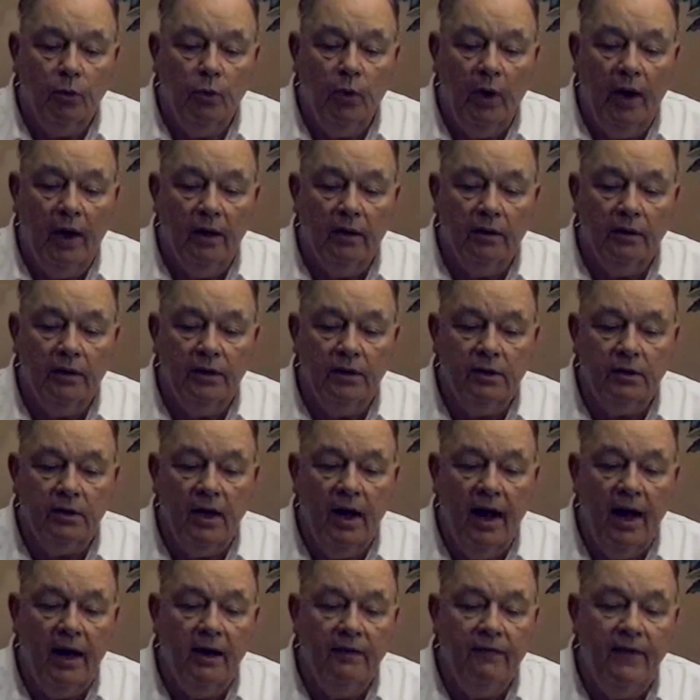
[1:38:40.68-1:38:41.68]
well, this
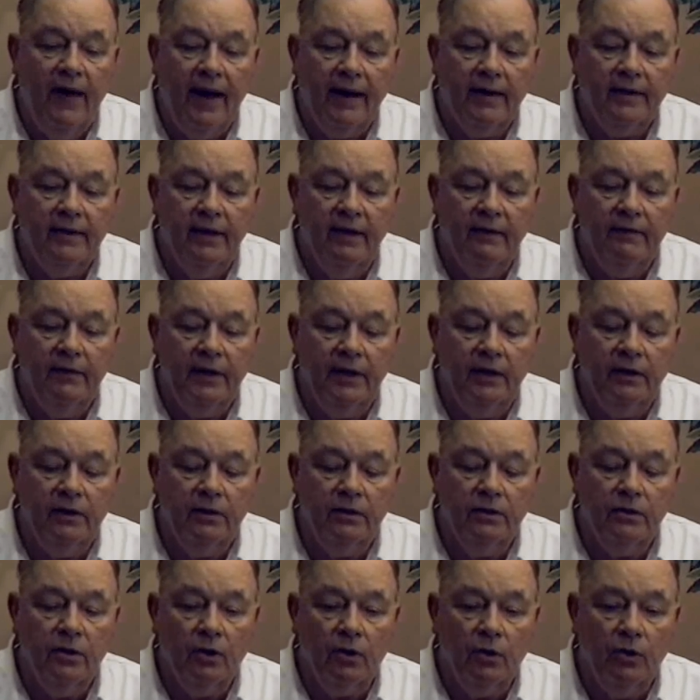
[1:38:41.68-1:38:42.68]
kind of activity
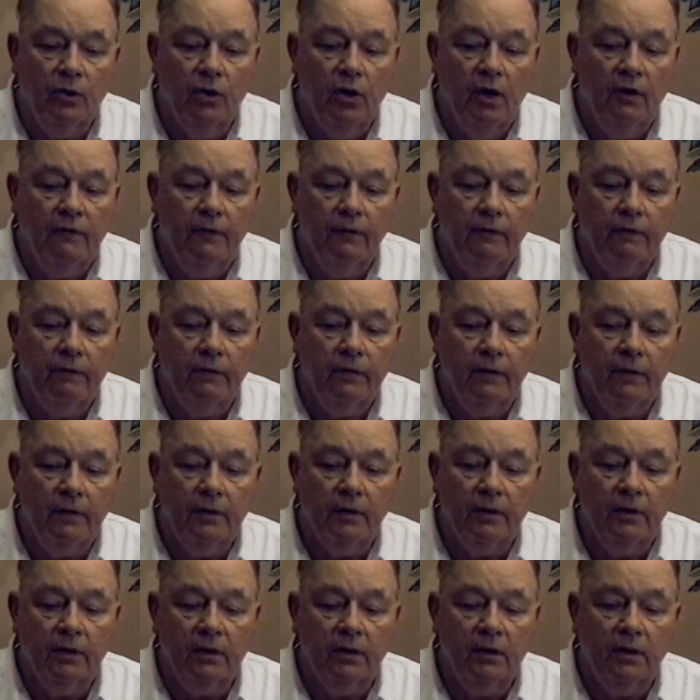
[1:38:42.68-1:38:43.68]
took off
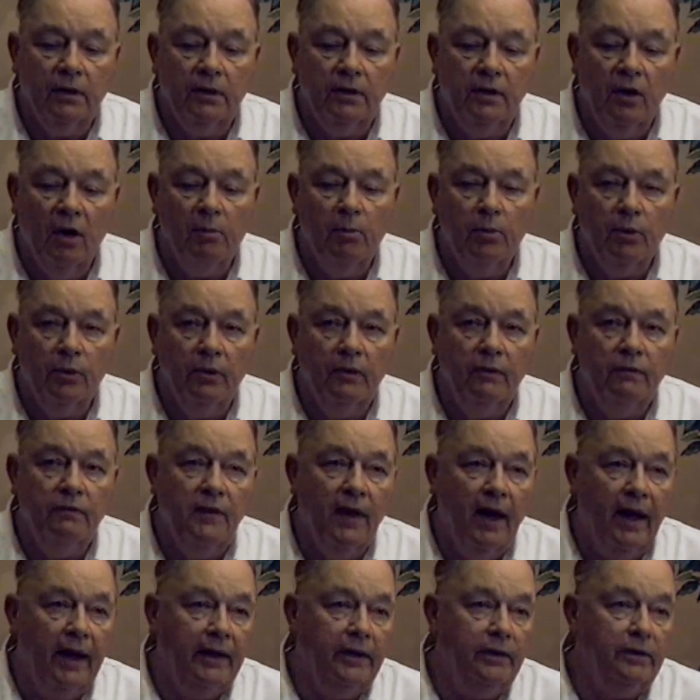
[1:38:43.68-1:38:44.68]
a number of
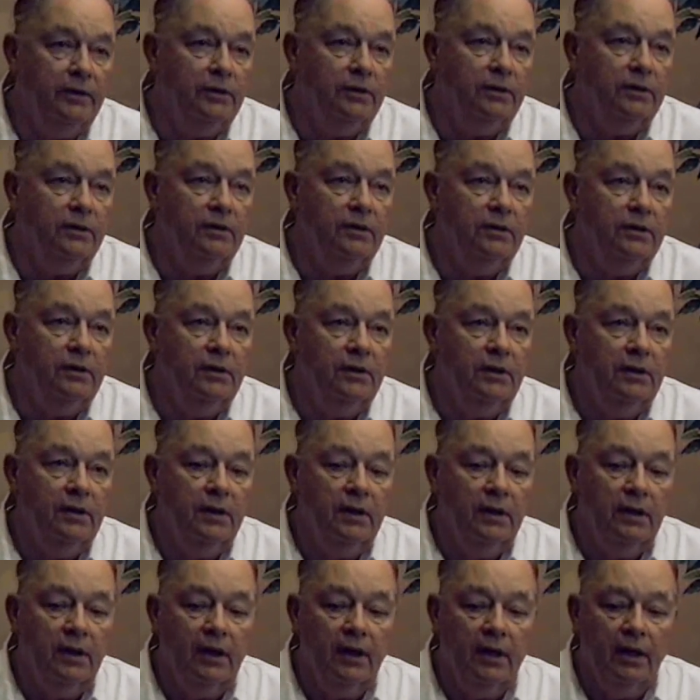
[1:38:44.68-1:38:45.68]
nights
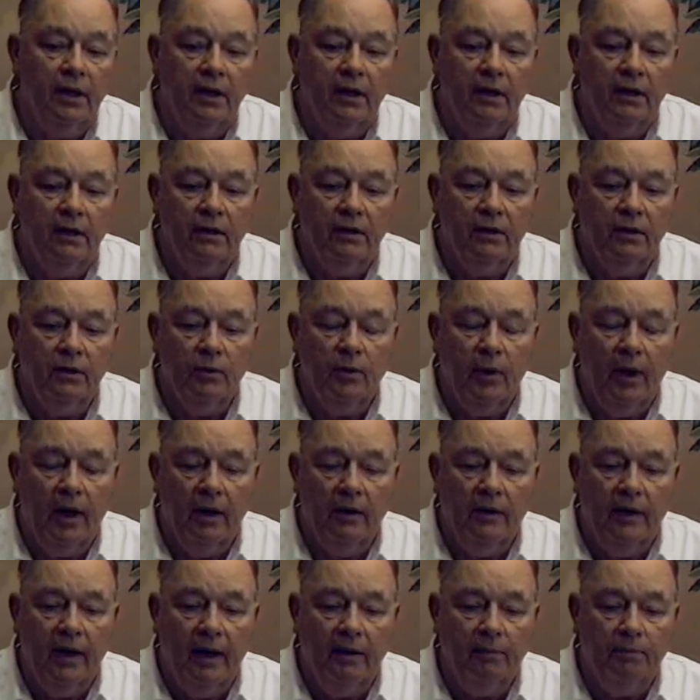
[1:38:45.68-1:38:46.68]

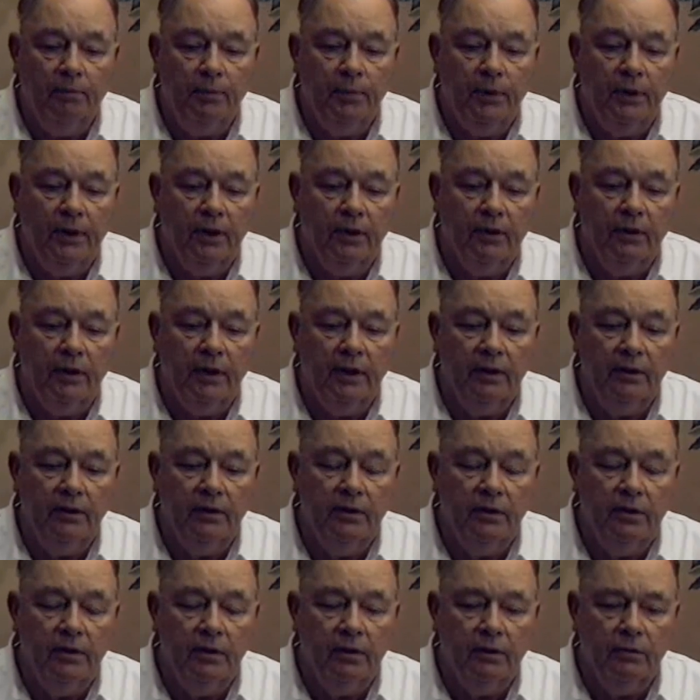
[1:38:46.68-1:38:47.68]
around that
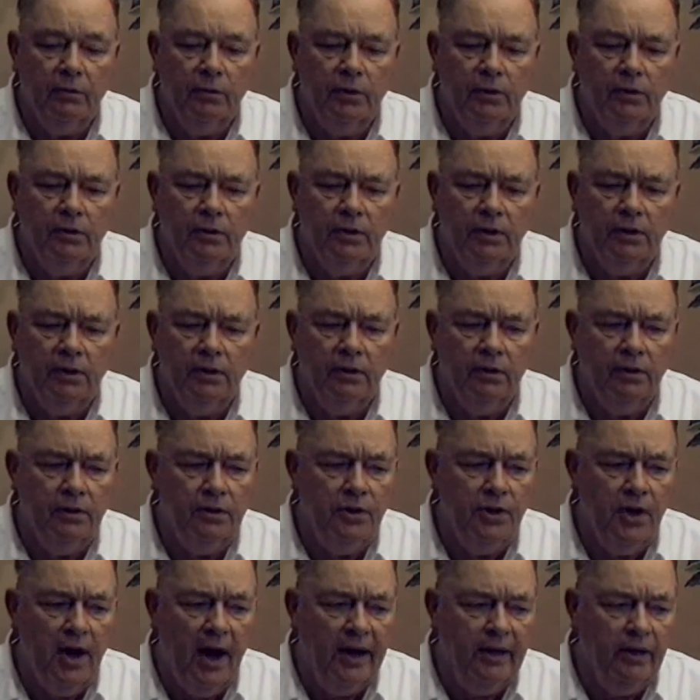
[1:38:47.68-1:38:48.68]
period. It was in
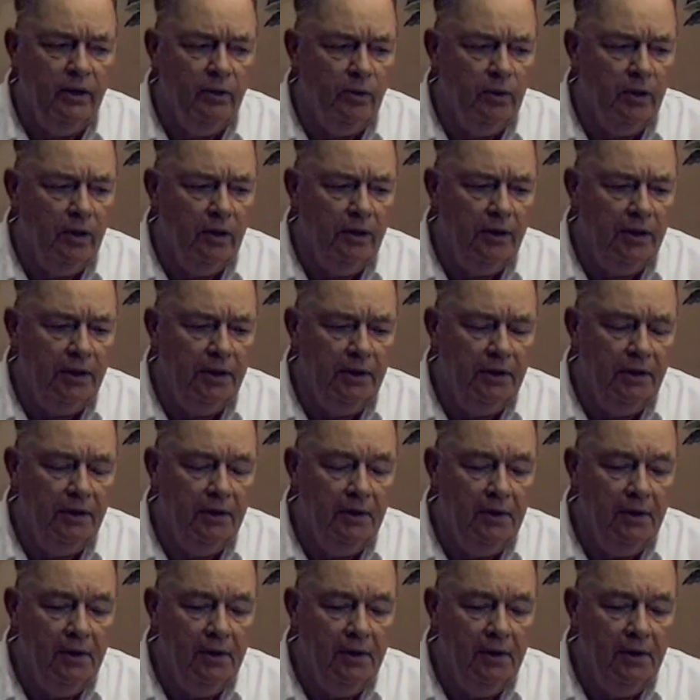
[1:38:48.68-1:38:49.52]
January,